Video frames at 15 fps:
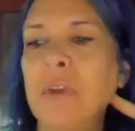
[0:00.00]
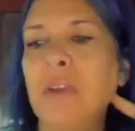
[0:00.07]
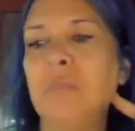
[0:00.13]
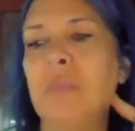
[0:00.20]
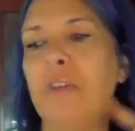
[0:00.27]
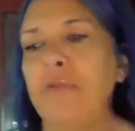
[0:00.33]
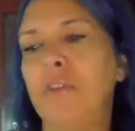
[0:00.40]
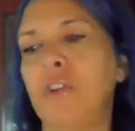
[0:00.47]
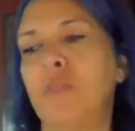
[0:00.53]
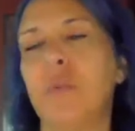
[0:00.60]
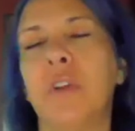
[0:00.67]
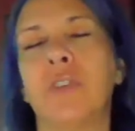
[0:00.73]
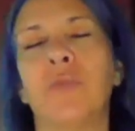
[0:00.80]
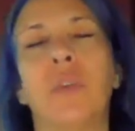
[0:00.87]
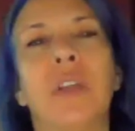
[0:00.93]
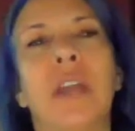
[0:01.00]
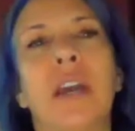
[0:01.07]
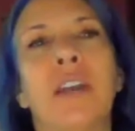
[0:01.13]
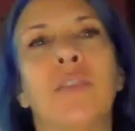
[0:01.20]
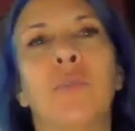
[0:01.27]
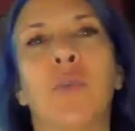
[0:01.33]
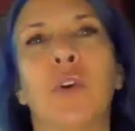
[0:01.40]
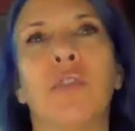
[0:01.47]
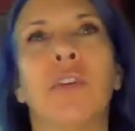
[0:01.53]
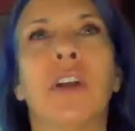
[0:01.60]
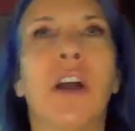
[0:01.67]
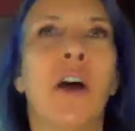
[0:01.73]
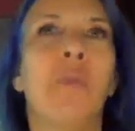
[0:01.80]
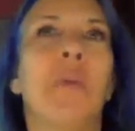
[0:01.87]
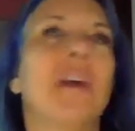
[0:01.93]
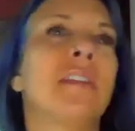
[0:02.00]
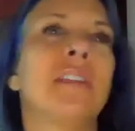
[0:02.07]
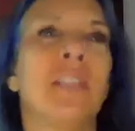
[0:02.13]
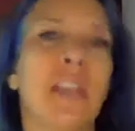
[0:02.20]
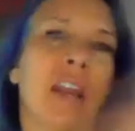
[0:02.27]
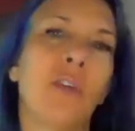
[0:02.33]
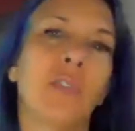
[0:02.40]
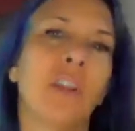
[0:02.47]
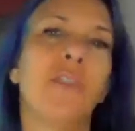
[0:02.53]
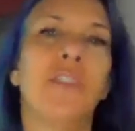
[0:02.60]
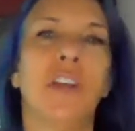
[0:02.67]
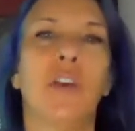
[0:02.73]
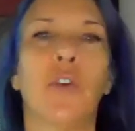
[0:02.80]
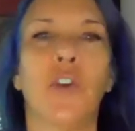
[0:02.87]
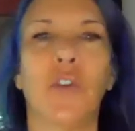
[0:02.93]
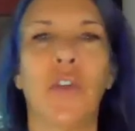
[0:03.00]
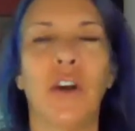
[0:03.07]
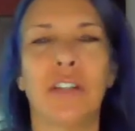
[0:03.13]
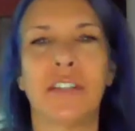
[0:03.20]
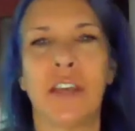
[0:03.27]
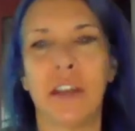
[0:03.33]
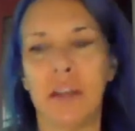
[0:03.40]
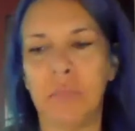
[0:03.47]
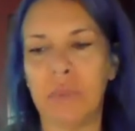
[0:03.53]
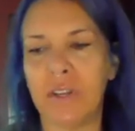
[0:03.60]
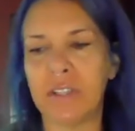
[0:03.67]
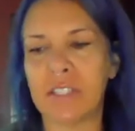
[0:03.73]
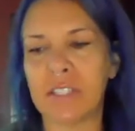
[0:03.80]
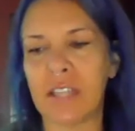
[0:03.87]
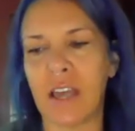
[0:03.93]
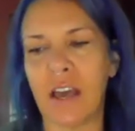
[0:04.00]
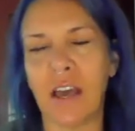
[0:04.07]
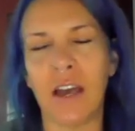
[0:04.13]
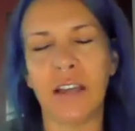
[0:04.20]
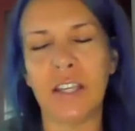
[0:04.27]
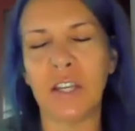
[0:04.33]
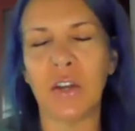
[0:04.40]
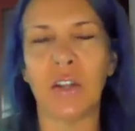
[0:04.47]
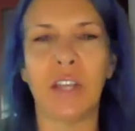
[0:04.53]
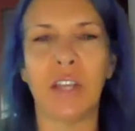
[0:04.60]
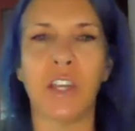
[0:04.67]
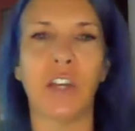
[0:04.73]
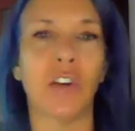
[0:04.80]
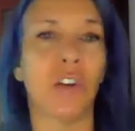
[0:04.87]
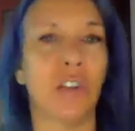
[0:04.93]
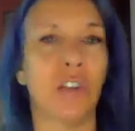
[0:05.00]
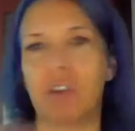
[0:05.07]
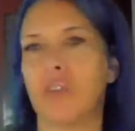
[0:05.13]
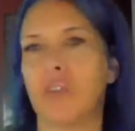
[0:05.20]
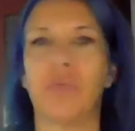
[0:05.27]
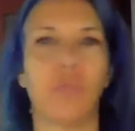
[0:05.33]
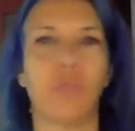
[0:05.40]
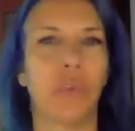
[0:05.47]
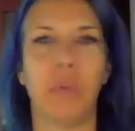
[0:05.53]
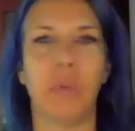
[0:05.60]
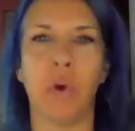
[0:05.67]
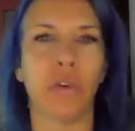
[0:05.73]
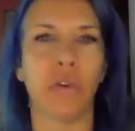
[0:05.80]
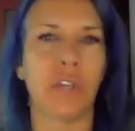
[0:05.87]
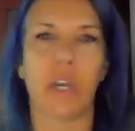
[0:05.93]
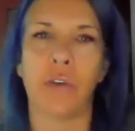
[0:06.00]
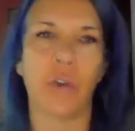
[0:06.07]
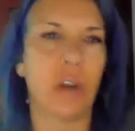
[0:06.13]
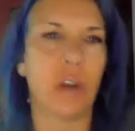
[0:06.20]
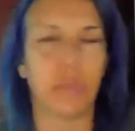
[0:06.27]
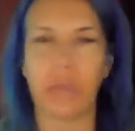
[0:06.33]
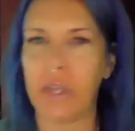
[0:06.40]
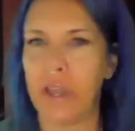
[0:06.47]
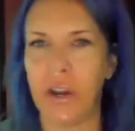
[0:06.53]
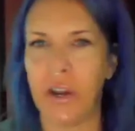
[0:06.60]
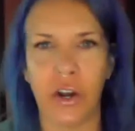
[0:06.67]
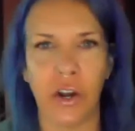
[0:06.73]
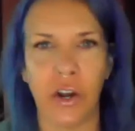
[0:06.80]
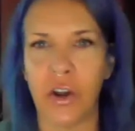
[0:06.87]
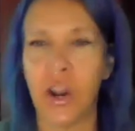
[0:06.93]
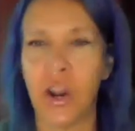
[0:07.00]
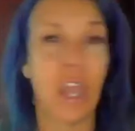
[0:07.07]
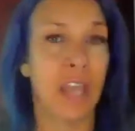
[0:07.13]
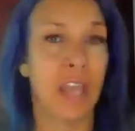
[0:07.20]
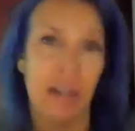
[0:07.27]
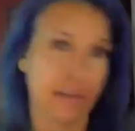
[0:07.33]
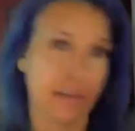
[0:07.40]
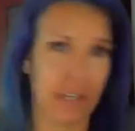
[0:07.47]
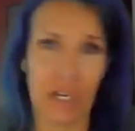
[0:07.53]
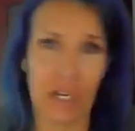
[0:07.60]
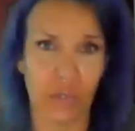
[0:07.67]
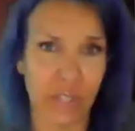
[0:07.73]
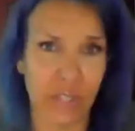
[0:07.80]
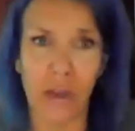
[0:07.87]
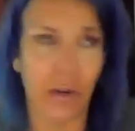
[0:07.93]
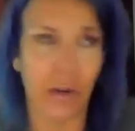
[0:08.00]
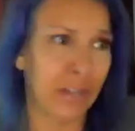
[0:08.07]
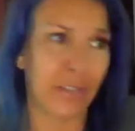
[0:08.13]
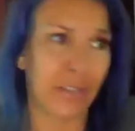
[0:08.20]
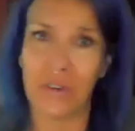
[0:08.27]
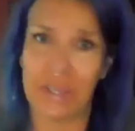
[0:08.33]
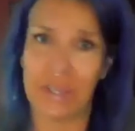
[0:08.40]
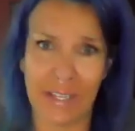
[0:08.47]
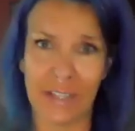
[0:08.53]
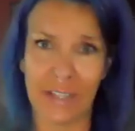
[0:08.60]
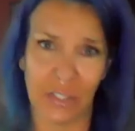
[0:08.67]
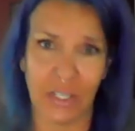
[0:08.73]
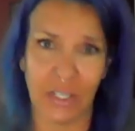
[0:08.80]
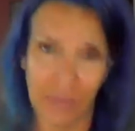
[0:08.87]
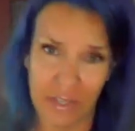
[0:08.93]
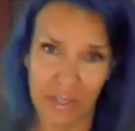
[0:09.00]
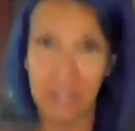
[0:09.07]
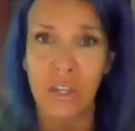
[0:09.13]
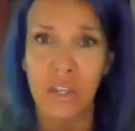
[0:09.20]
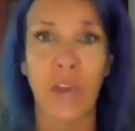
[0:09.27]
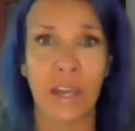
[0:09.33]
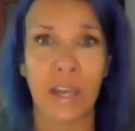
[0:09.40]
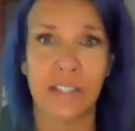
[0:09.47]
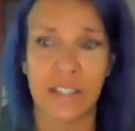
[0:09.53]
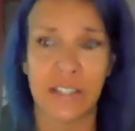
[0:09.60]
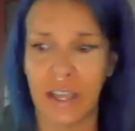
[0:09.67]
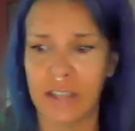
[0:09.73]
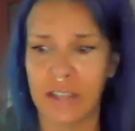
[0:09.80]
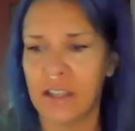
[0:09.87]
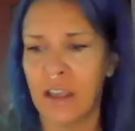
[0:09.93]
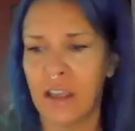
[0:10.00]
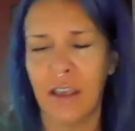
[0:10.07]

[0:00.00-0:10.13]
I mean, my first one is really kind of more of a comment, and then I would love to hear your thoughts on it. But it's, like you're the most decorated player in, soccer history, essentially, in the United States.